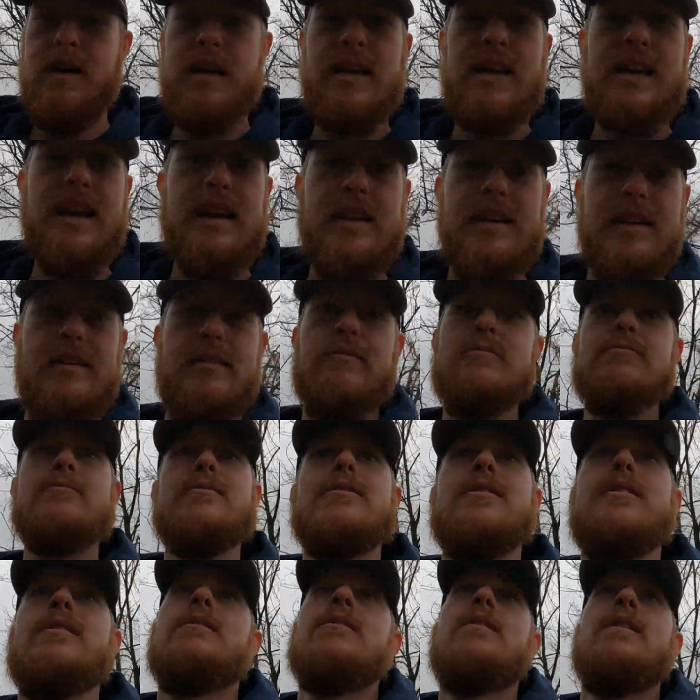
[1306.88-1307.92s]
but I don't,
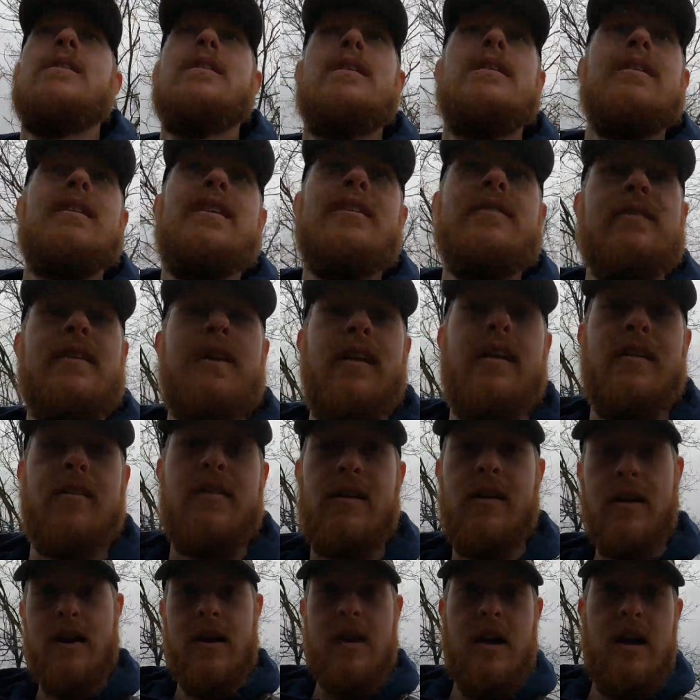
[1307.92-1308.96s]
so live and
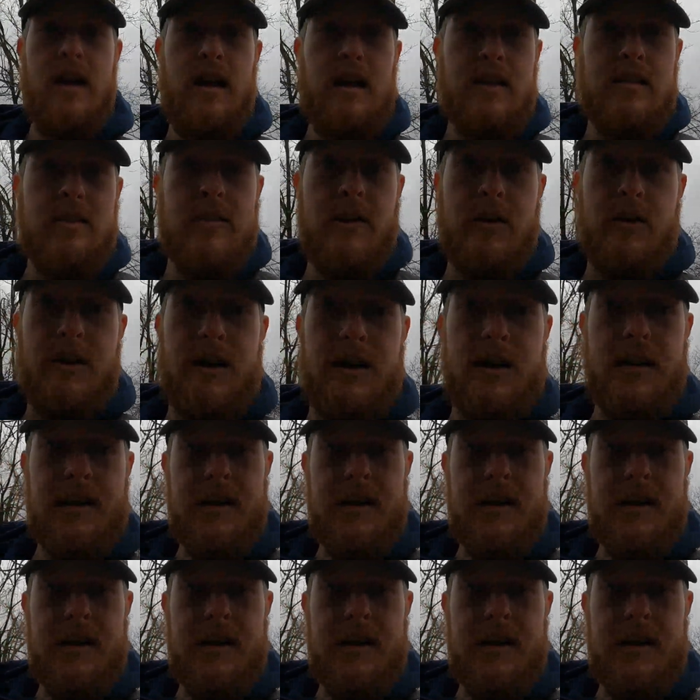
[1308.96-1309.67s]
learn. Let's go ahead